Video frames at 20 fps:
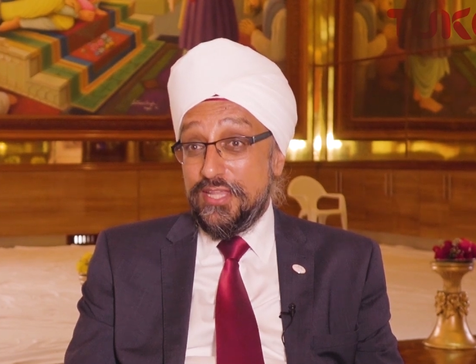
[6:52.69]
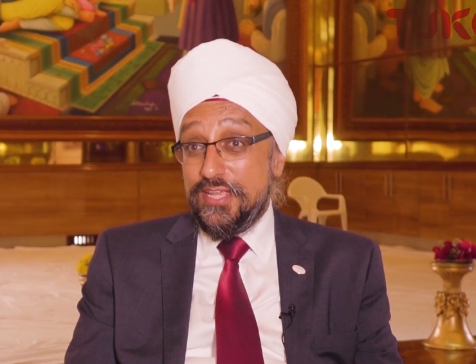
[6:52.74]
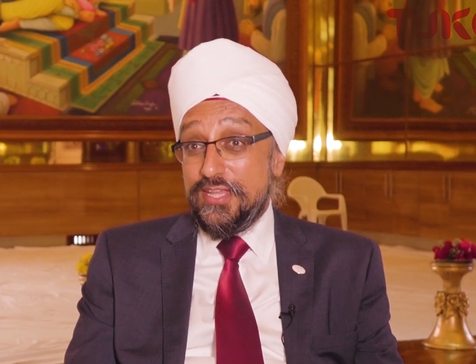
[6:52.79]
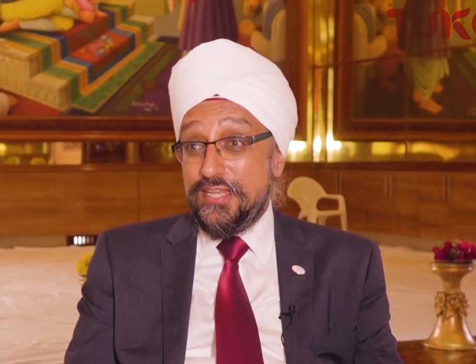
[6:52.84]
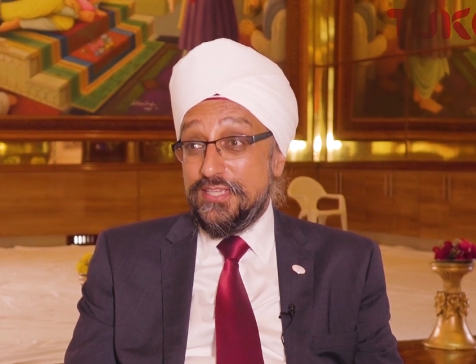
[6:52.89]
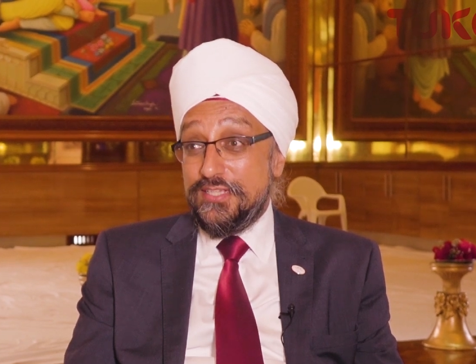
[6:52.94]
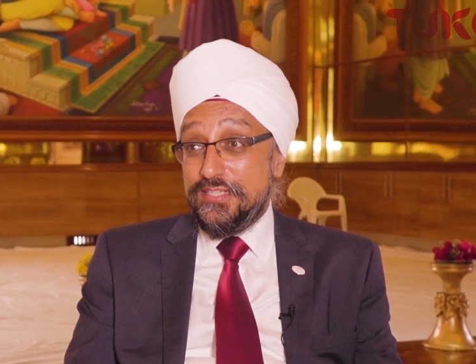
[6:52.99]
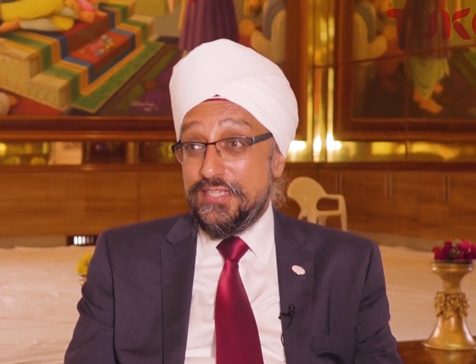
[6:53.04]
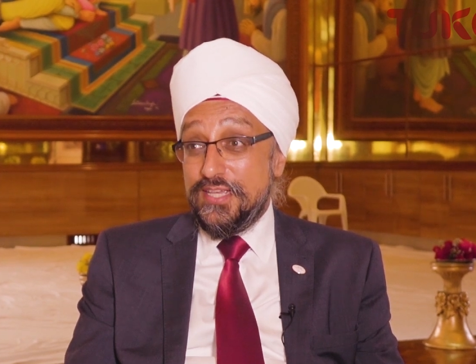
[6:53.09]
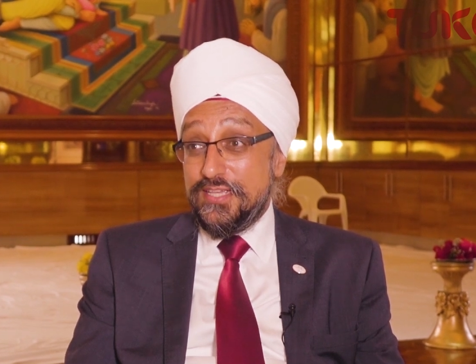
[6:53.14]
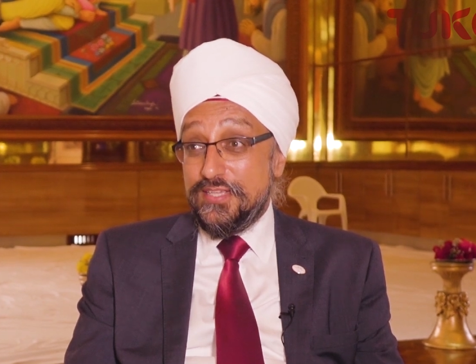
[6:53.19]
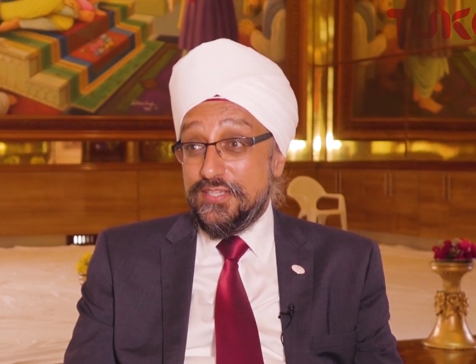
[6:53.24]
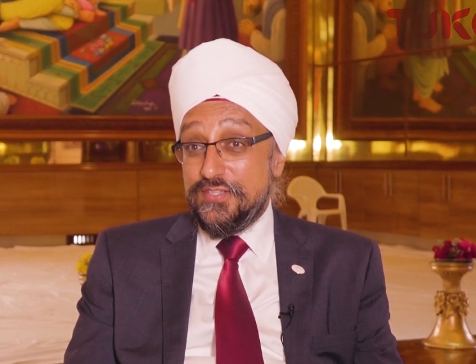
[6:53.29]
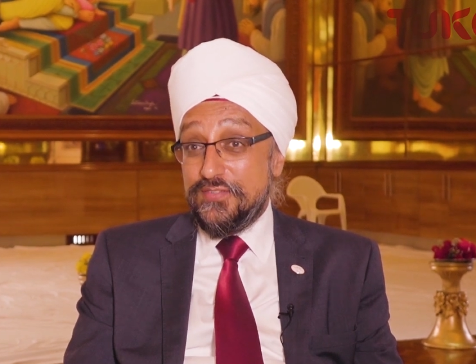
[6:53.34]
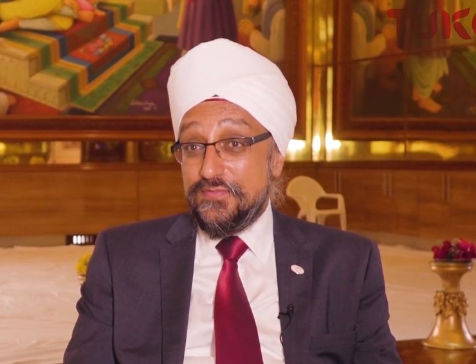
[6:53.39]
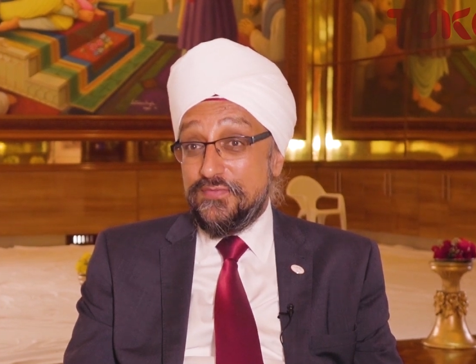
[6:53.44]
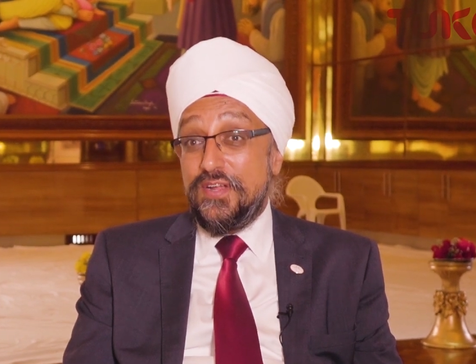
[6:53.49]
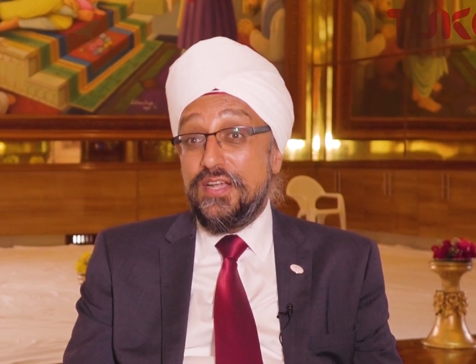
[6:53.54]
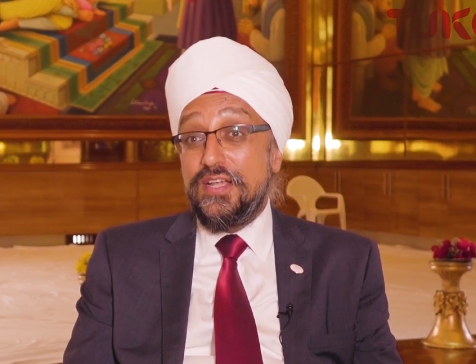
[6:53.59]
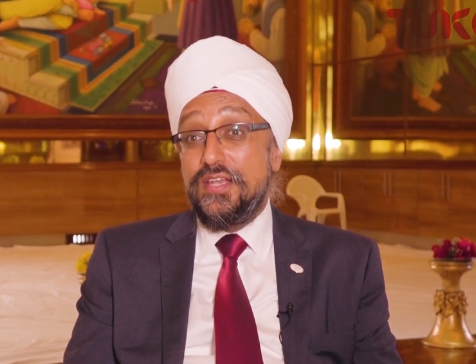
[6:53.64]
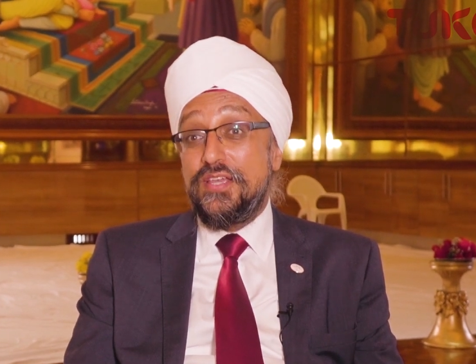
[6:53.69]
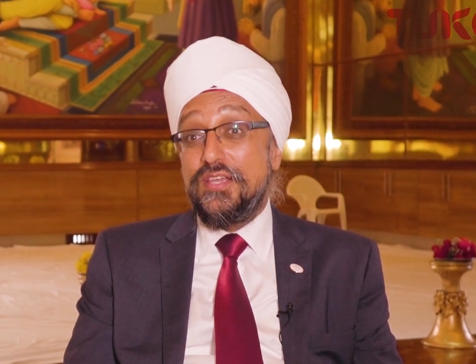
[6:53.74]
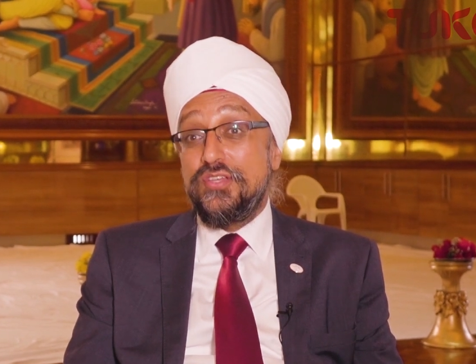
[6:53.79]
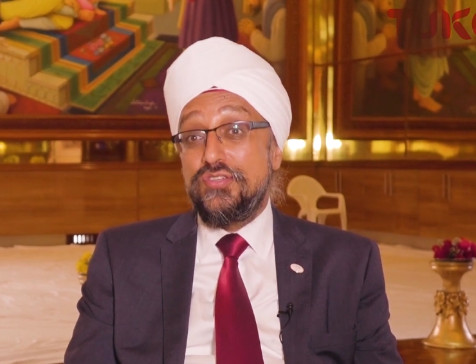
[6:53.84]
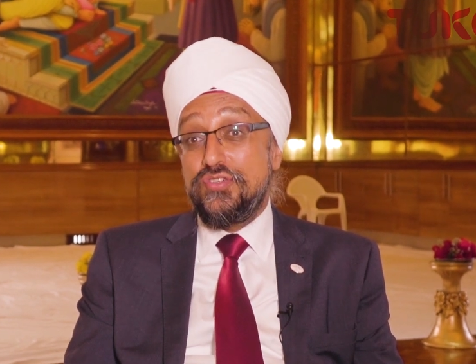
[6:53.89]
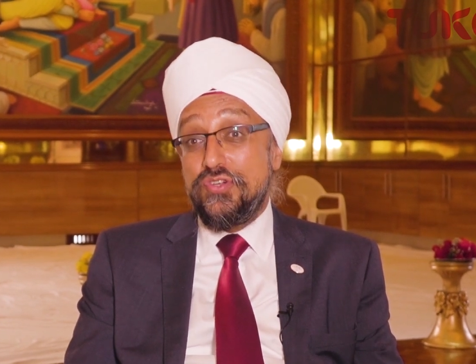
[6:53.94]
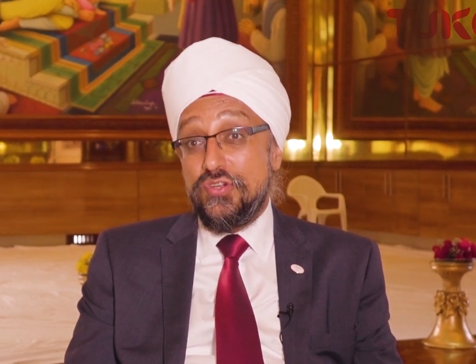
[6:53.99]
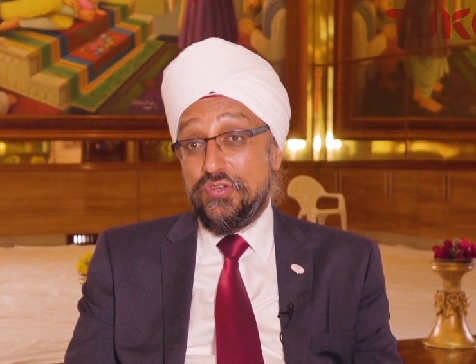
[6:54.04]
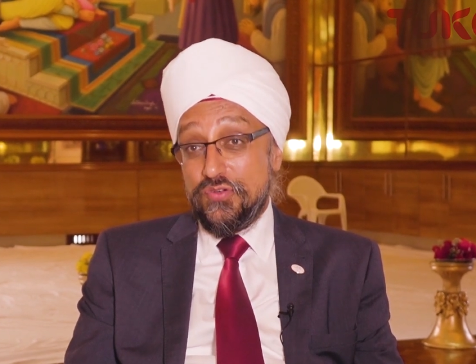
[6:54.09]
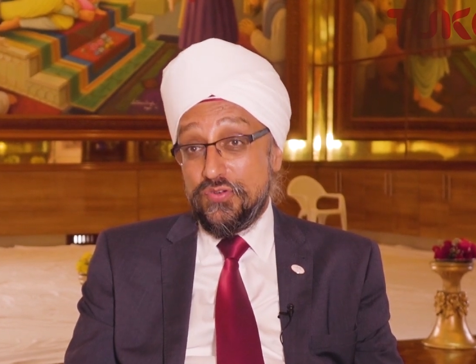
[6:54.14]
then he says, is
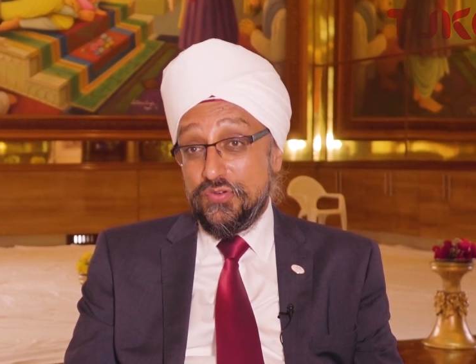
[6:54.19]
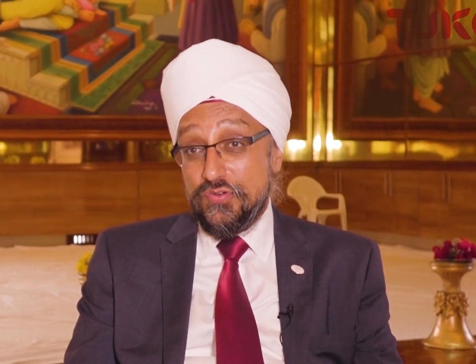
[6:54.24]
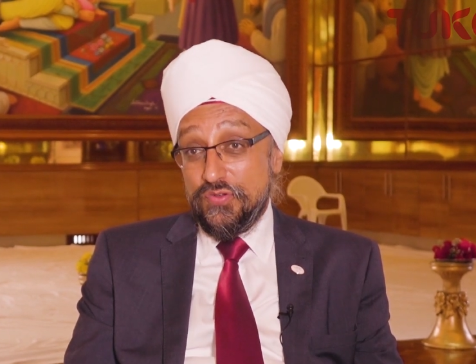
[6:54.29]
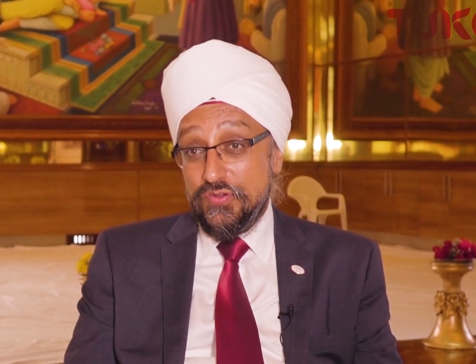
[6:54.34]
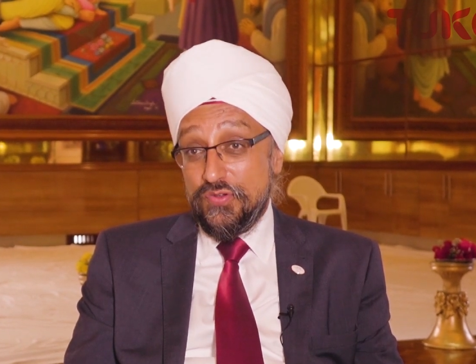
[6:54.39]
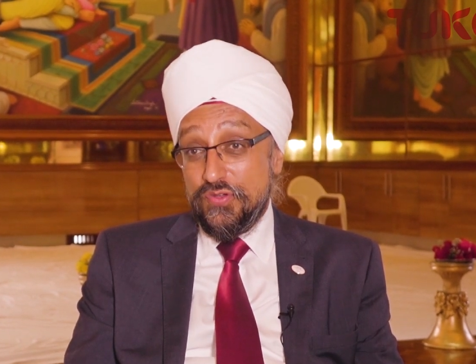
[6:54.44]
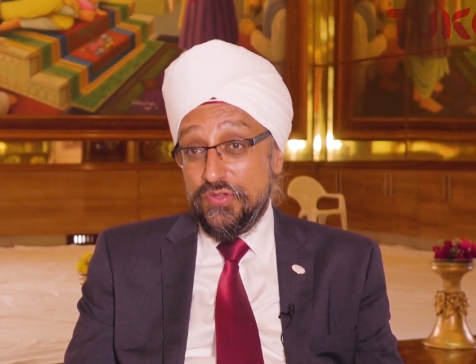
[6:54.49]
tukocoke,